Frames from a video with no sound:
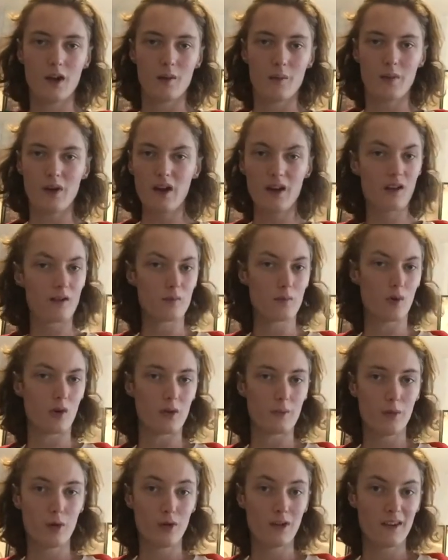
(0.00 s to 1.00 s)
But more
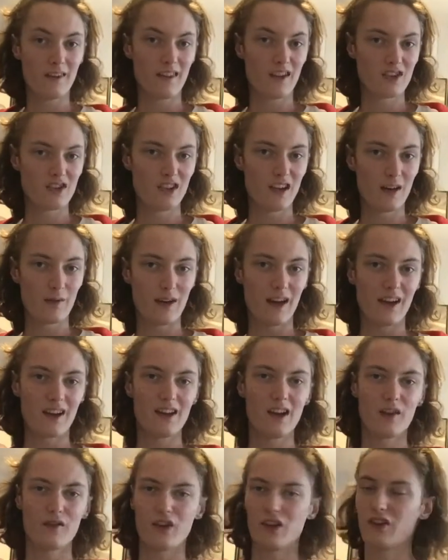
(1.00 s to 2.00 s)
importantly this year, we had
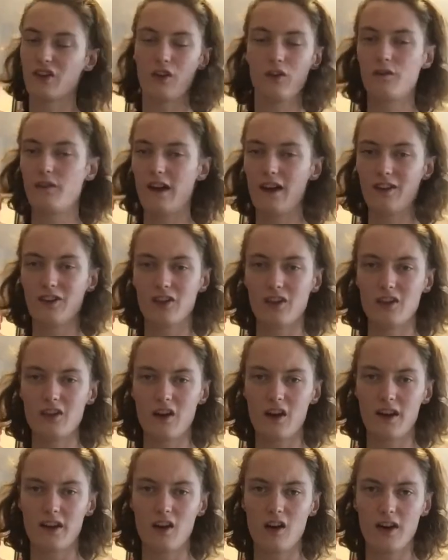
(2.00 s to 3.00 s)
another
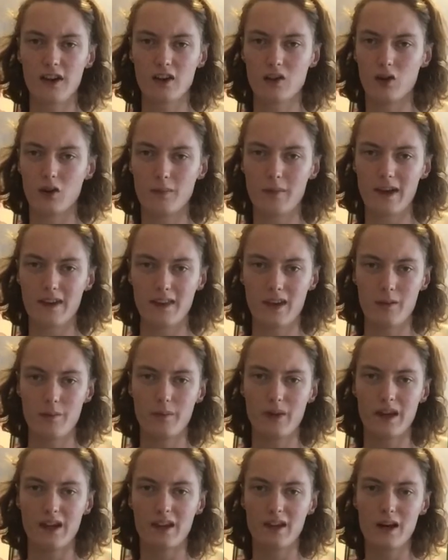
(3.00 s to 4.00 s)
2009 icon make their
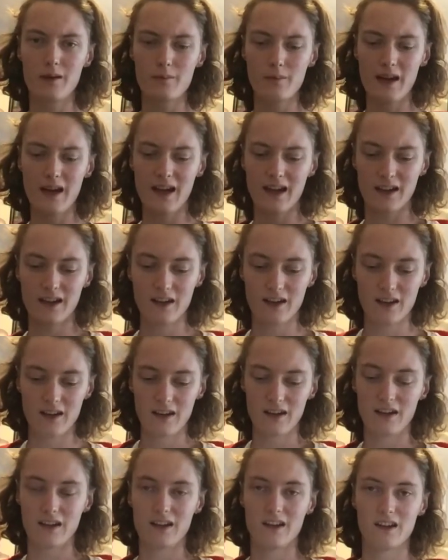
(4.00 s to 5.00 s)
big comeback.
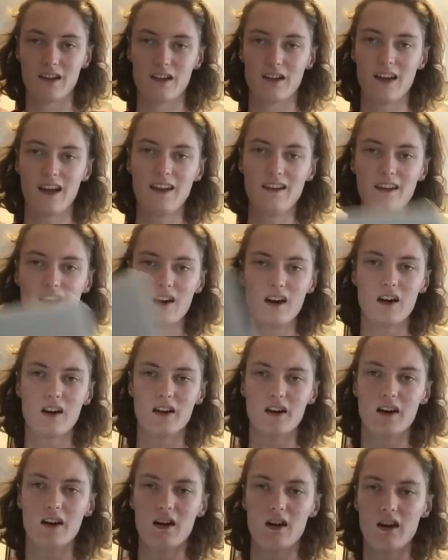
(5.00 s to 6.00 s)
Lady
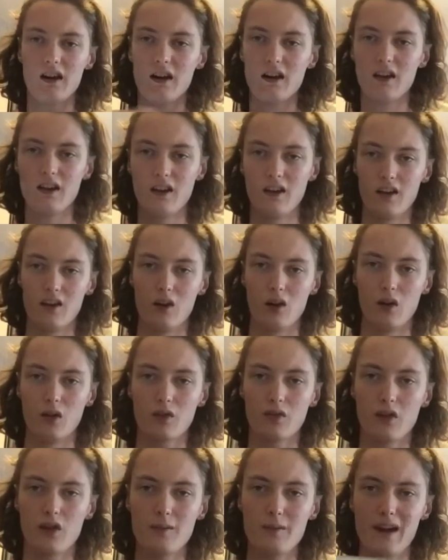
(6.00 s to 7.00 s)
Gaga on
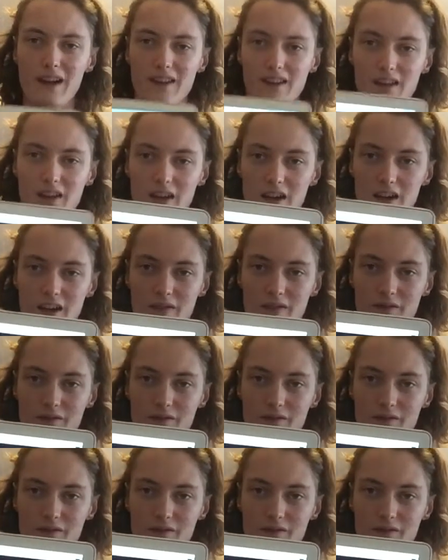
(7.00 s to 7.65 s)
Chromatica.